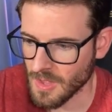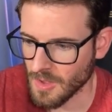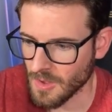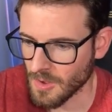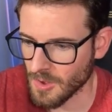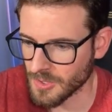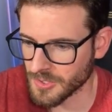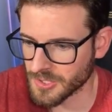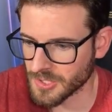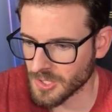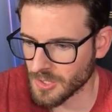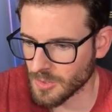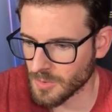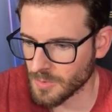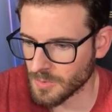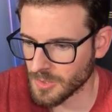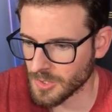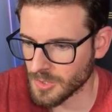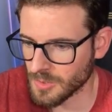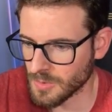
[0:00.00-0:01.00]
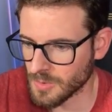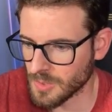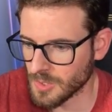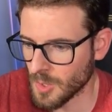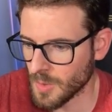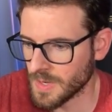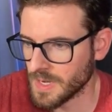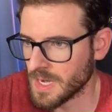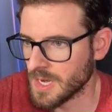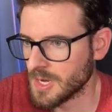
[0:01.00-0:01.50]
Also, you
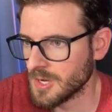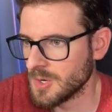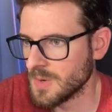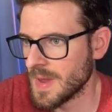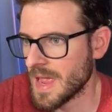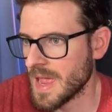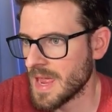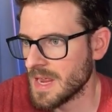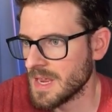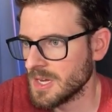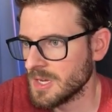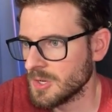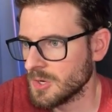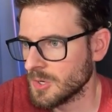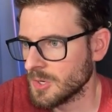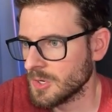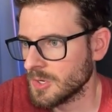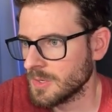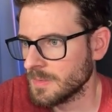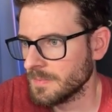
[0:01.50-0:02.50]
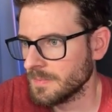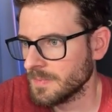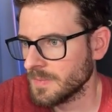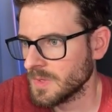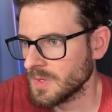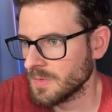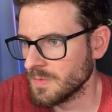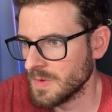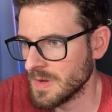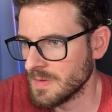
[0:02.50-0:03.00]
go in here and you edit your
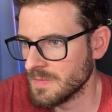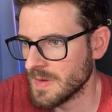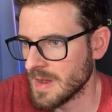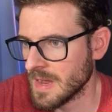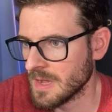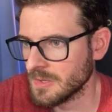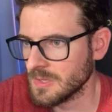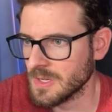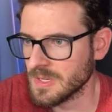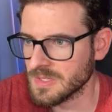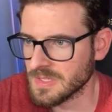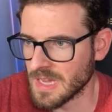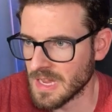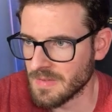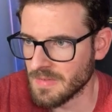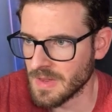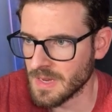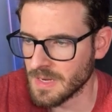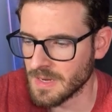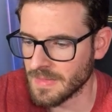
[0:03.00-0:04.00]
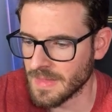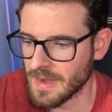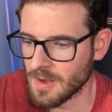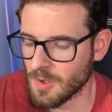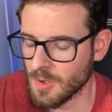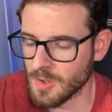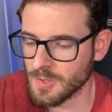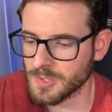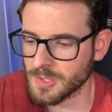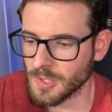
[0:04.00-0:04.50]
config file and you save it, and that'll
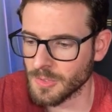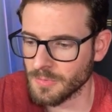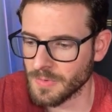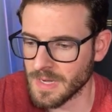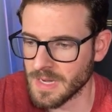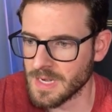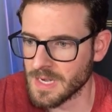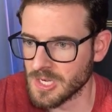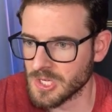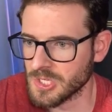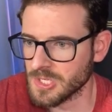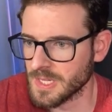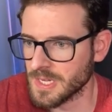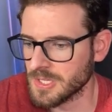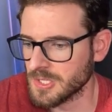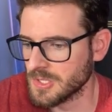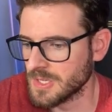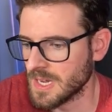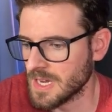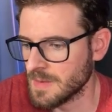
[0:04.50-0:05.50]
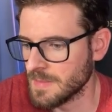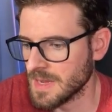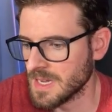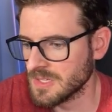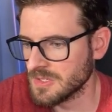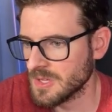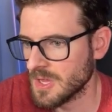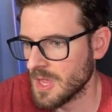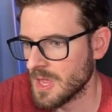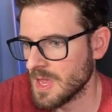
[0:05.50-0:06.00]
also reinitialize your
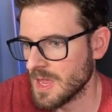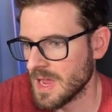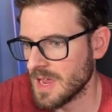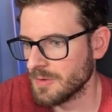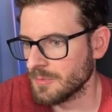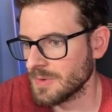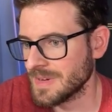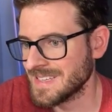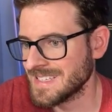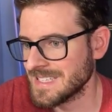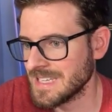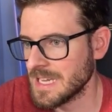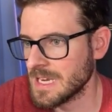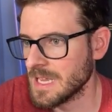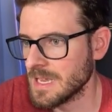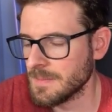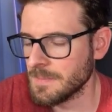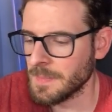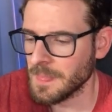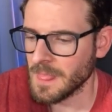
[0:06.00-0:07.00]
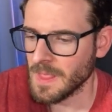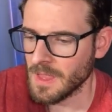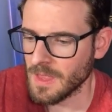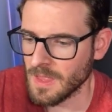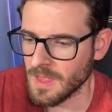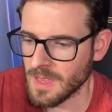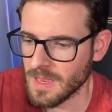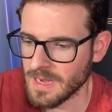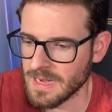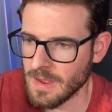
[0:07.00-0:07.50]
database and reseed it.
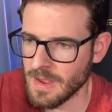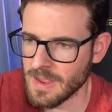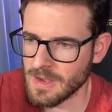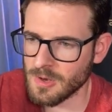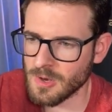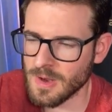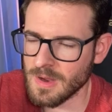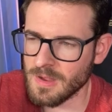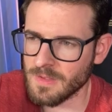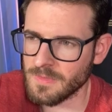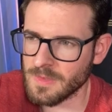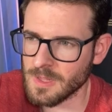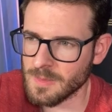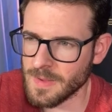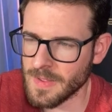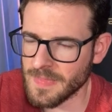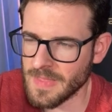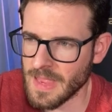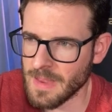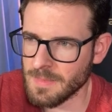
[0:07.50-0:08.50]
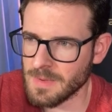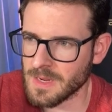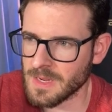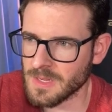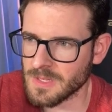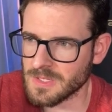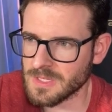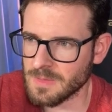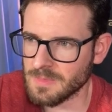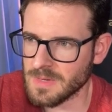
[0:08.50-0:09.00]
Now, I don't know how I feel about that
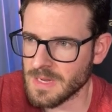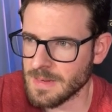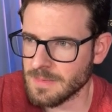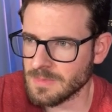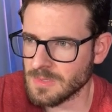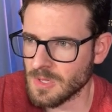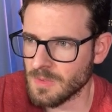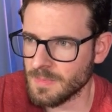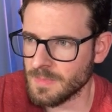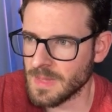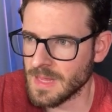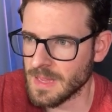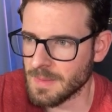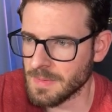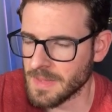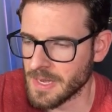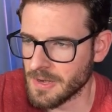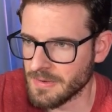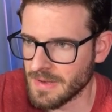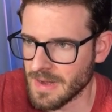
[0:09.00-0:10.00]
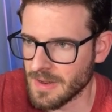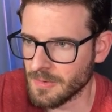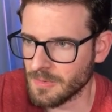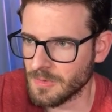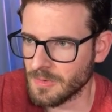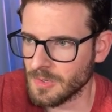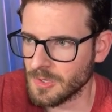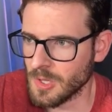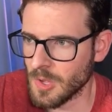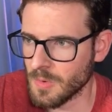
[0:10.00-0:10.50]
because sometimes I'll be like playing
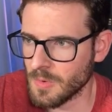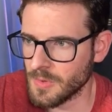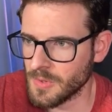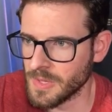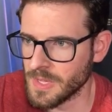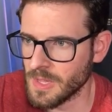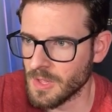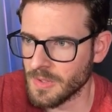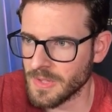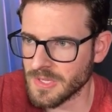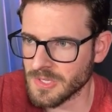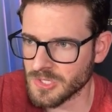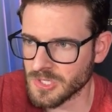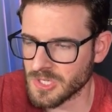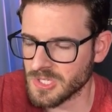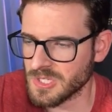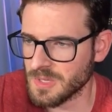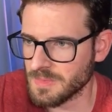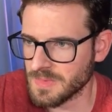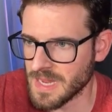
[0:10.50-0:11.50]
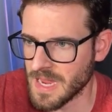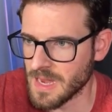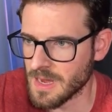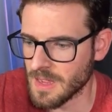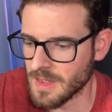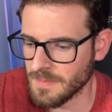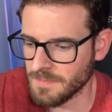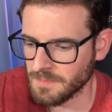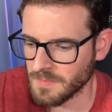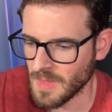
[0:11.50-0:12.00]
around locally, I'll insert some
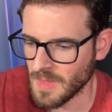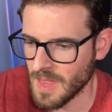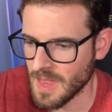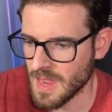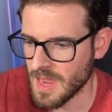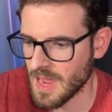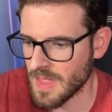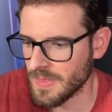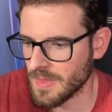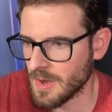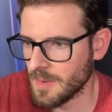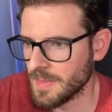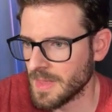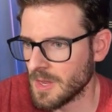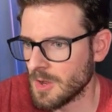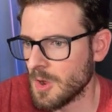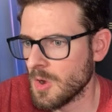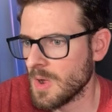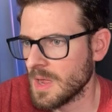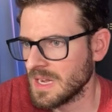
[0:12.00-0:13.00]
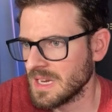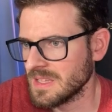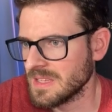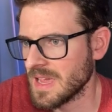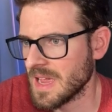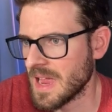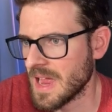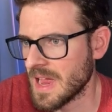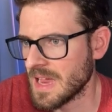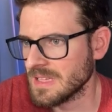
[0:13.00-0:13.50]
data, and then I'm like, oh, I need
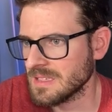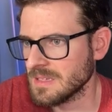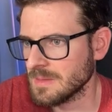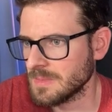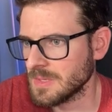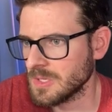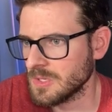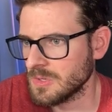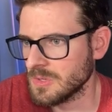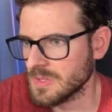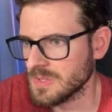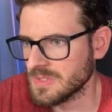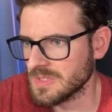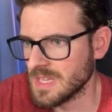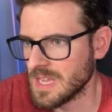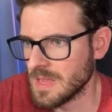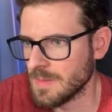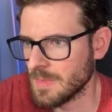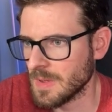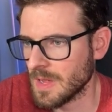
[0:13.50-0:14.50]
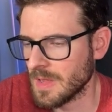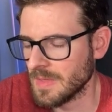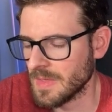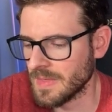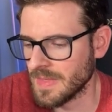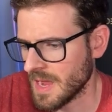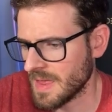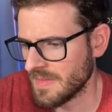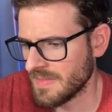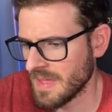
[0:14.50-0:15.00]
to add something to the schema. And,
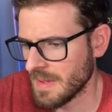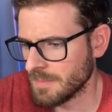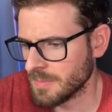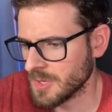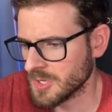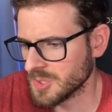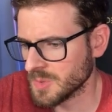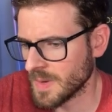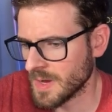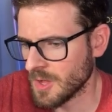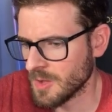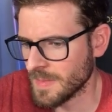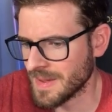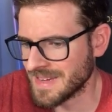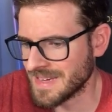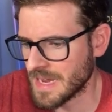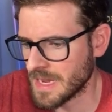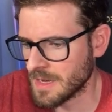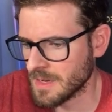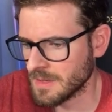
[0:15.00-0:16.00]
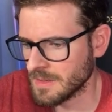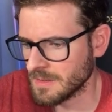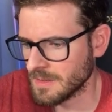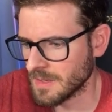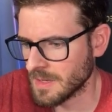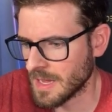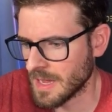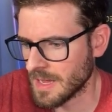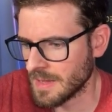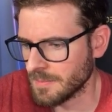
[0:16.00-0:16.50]
then, and if that blows away all my data,
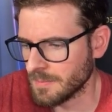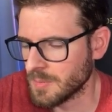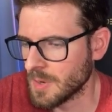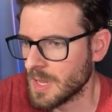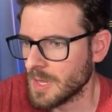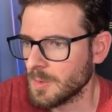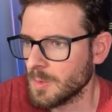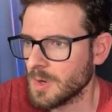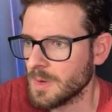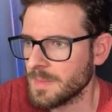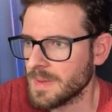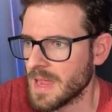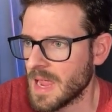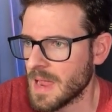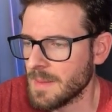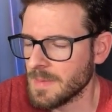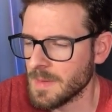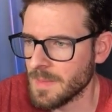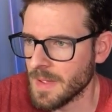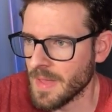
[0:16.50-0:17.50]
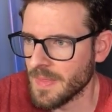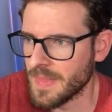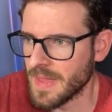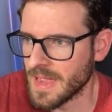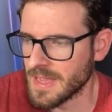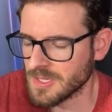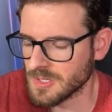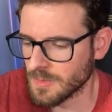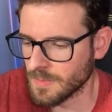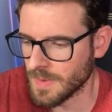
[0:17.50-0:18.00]
I probably wouldn't be happy about
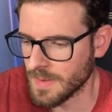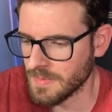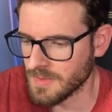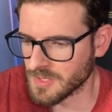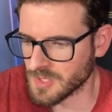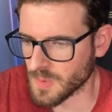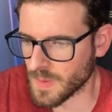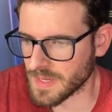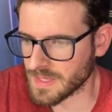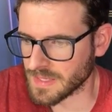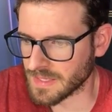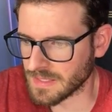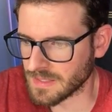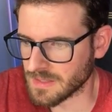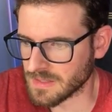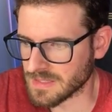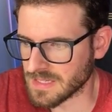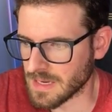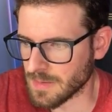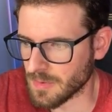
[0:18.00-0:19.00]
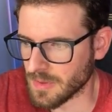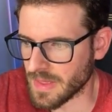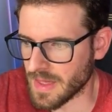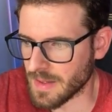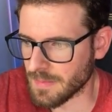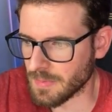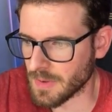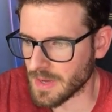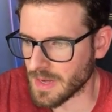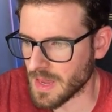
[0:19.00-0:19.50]
that. So maybe there's a way to like disable
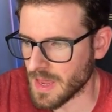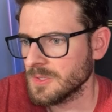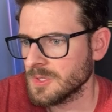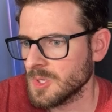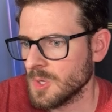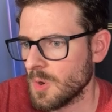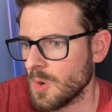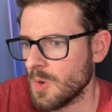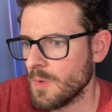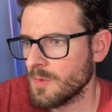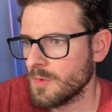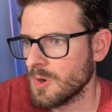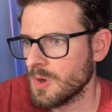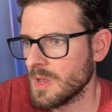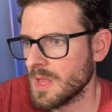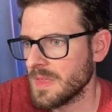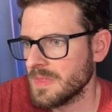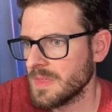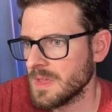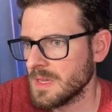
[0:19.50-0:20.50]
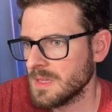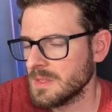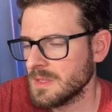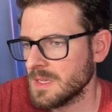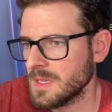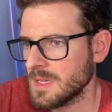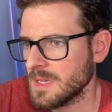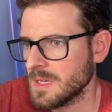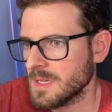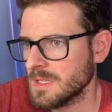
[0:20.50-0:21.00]
that. But so overall, I think
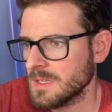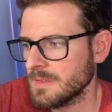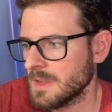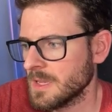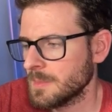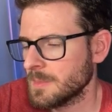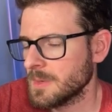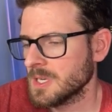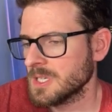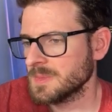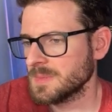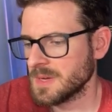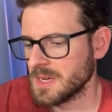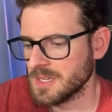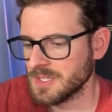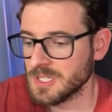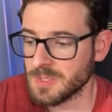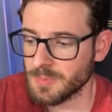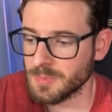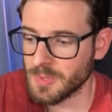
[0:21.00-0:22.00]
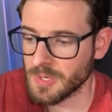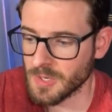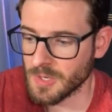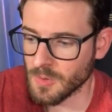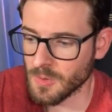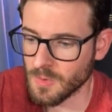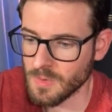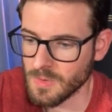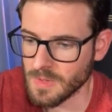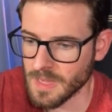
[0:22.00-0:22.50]
the uh, developer experience is pretty
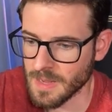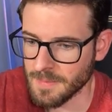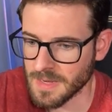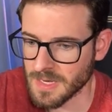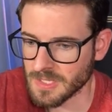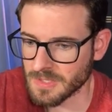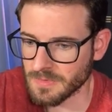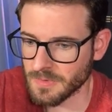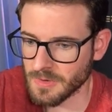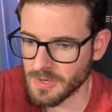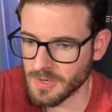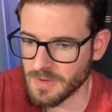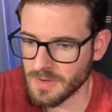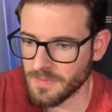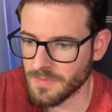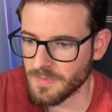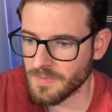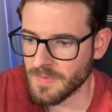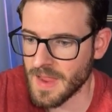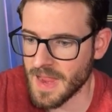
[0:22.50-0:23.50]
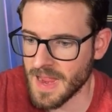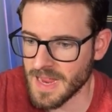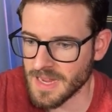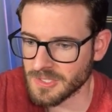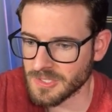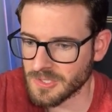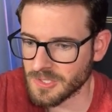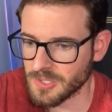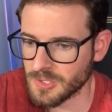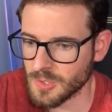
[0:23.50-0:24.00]
cool. I mean, it's very
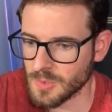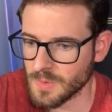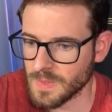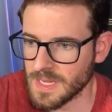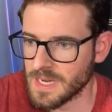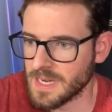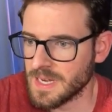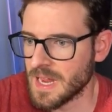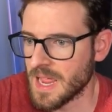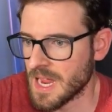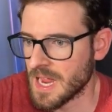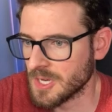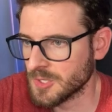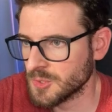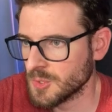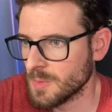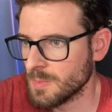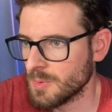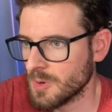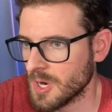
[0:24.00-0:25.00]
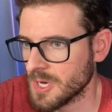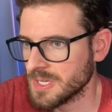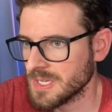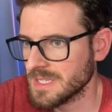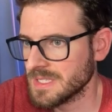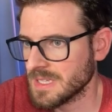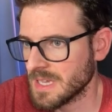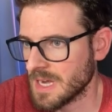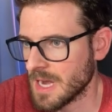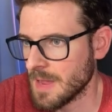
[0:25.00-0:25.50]
fast to get an Astro project
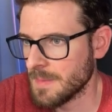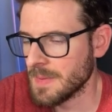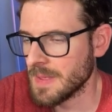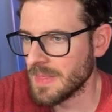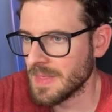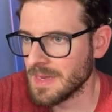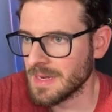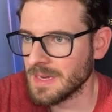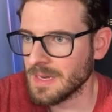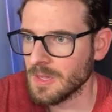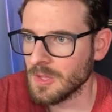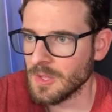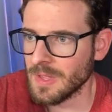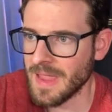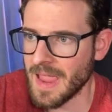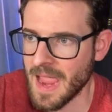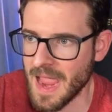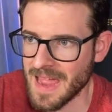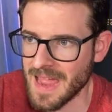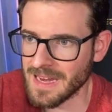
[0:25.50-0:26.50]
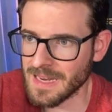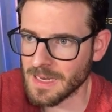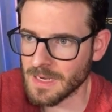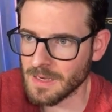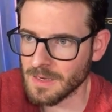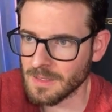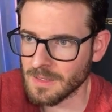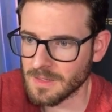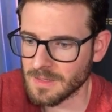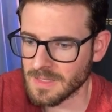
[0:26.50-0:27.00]
set up and then add
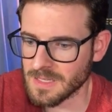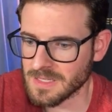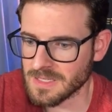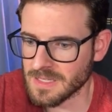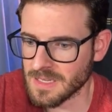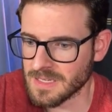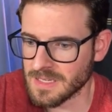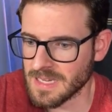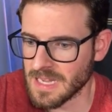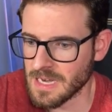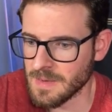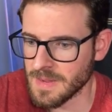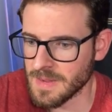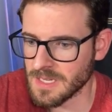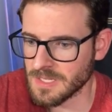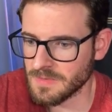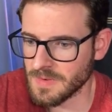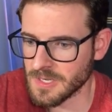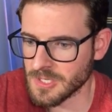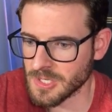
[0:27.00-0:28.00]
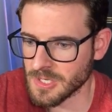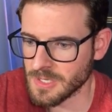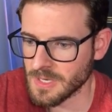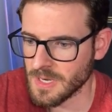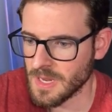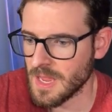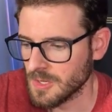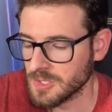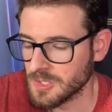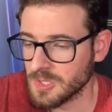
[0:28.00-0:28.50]
in this database feature.
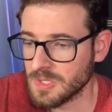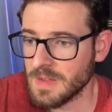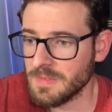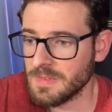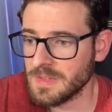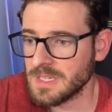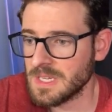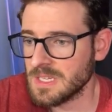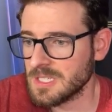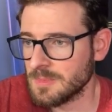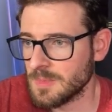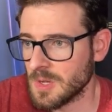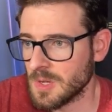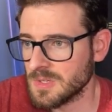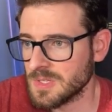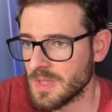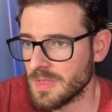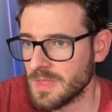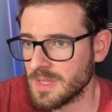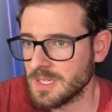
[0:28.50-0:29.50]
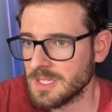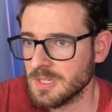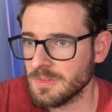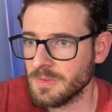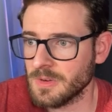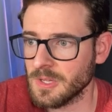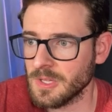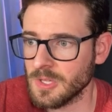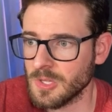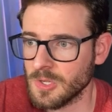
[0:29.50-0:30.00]
So definitely take some notes. I think this is a
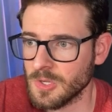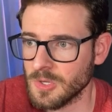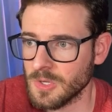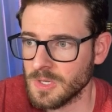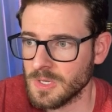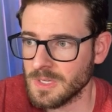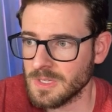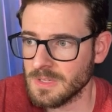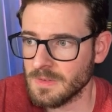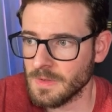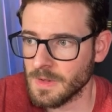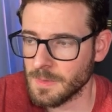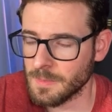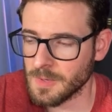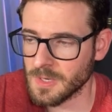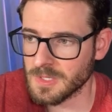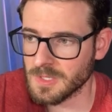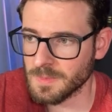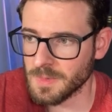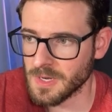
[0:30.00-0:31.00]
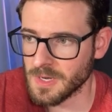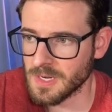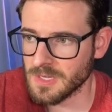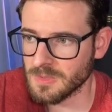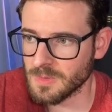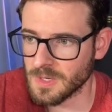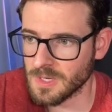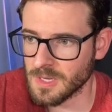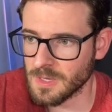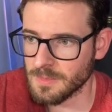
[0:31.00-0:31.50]
really good developer experience
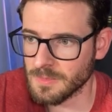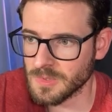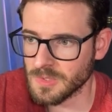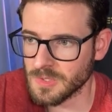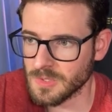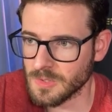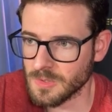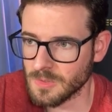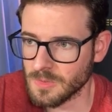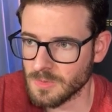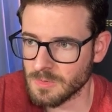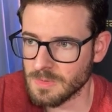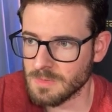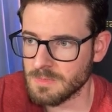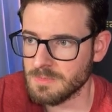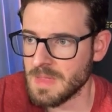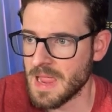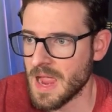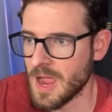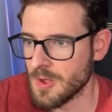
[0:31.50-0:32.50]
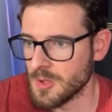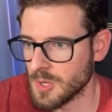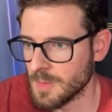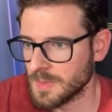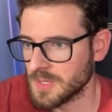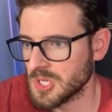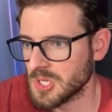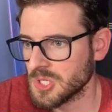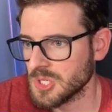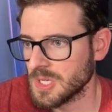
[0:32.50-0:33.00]
when it comes to how you could
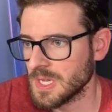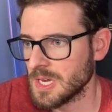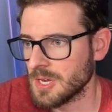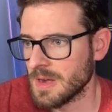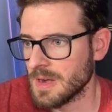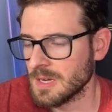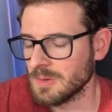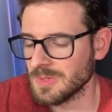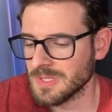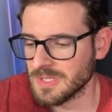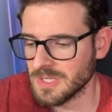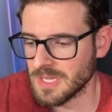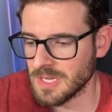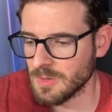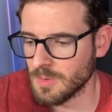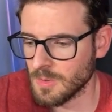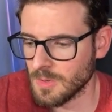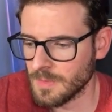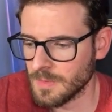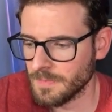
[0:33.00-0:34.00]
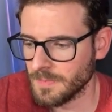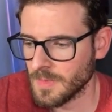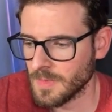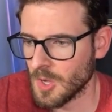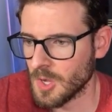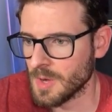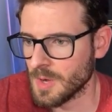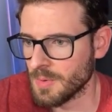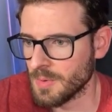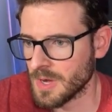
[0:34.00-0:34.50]
potentially interact with SQL
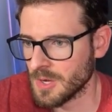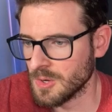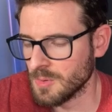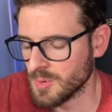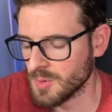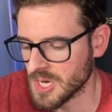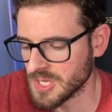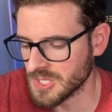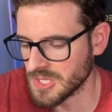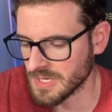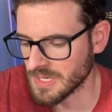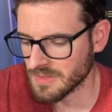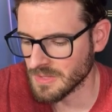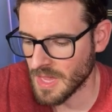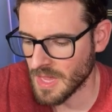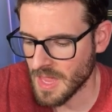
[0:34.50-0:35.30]
on a brand new project.